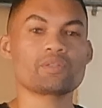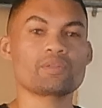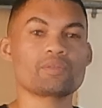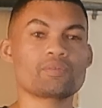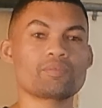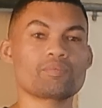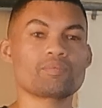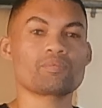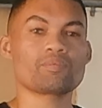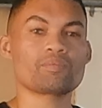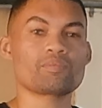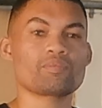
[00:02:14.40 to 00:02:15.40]

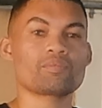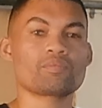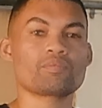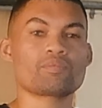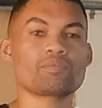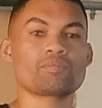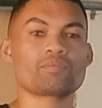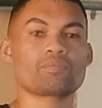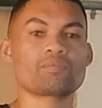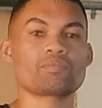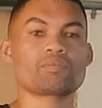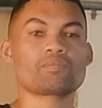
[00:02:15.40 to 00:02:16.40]

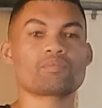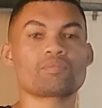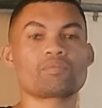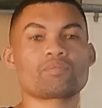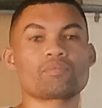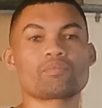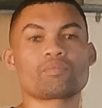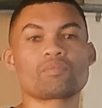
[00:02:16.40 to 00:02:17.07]
Nobody speaks.